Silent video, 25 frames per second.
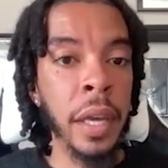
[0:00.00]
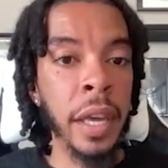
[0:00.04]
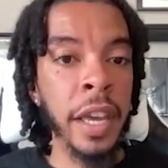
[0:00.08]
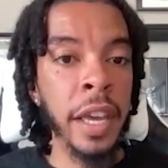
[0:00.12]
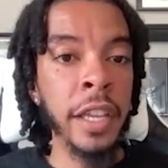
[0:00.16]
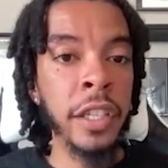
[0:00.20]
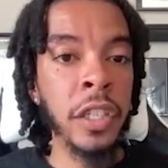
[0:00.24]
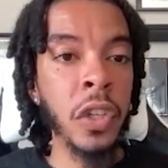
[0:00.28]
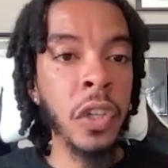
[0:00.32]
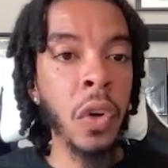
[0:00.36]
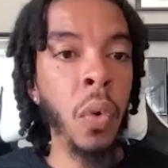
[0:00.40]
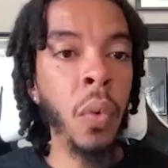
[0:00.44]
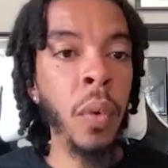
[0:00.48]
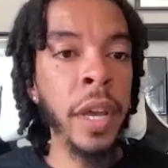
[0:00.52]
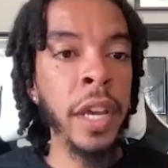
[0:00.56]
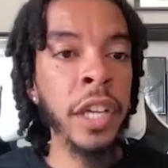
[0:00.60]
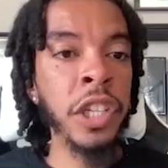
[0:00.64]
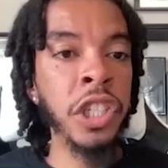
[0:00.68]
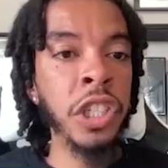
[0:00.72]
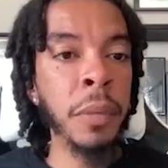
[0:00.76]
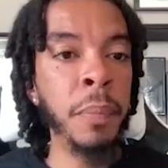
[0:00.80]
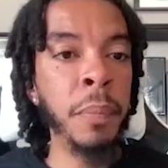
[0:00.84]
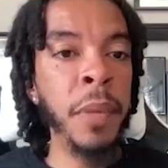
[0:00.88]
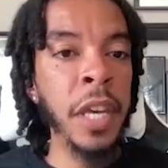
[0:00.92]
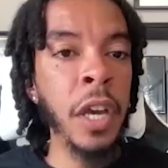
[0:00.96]
It
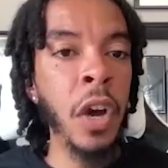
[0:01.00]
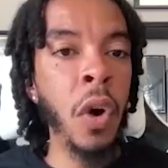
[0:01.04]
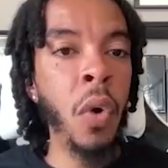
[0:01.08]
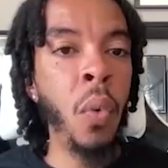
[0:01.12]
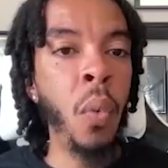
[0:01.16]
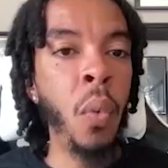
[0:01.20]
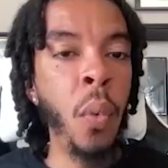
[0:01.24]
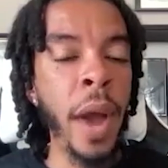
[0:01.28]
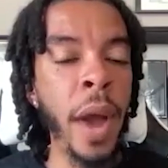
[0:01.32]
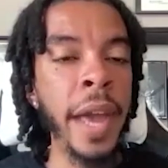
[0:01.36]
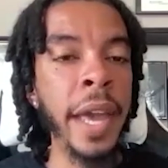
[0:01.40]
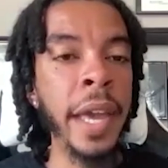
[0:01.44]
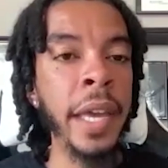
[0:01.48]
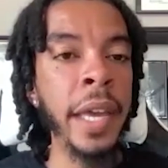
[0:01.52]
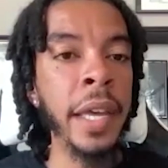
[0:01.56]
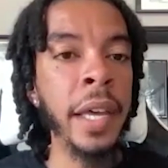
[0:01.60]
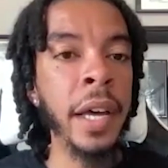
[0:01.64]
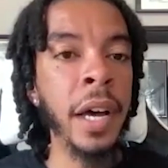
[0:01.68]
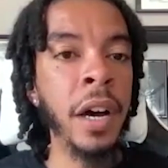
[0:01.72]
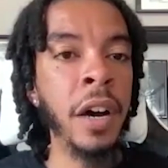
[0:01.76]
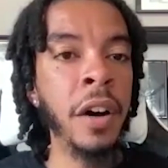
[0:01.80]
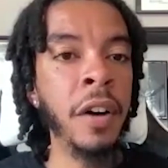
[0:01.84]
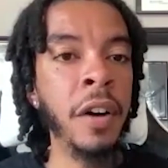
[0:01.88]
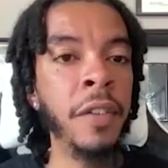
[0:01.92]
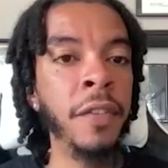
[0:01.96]
should be a way
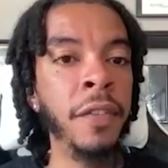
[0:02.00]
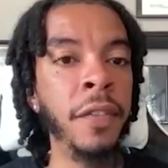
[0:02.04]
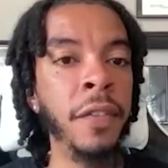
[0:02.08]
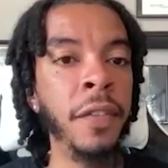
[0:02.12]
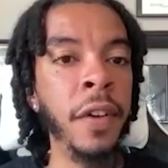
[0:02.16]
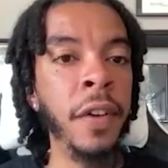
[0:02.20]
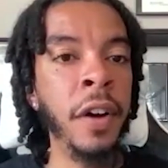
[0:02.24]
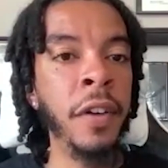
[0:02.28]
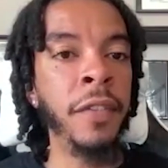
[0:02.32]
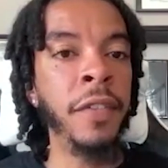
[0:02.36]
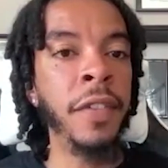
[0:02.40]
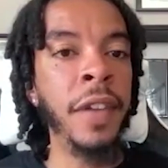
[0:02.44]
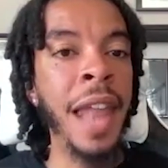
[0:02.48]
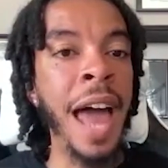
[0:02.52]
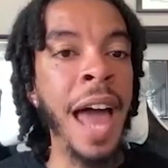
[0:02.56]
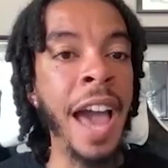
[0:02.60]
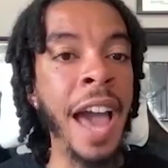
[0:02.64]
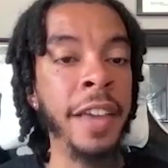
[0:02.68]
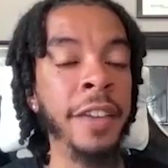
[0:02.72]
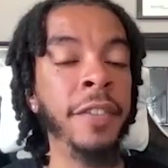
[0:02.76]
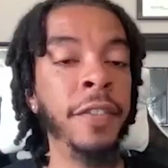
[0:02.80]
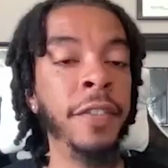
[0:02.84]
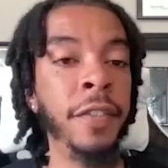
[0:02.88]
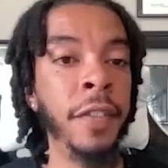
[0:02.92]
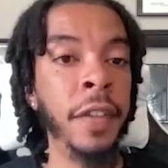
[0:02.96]
of
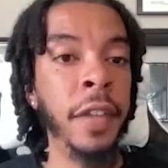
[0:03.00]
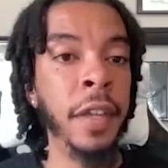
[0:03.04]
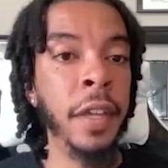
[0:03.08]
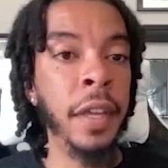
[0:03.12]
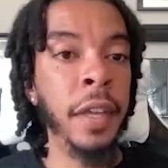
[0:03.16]
life.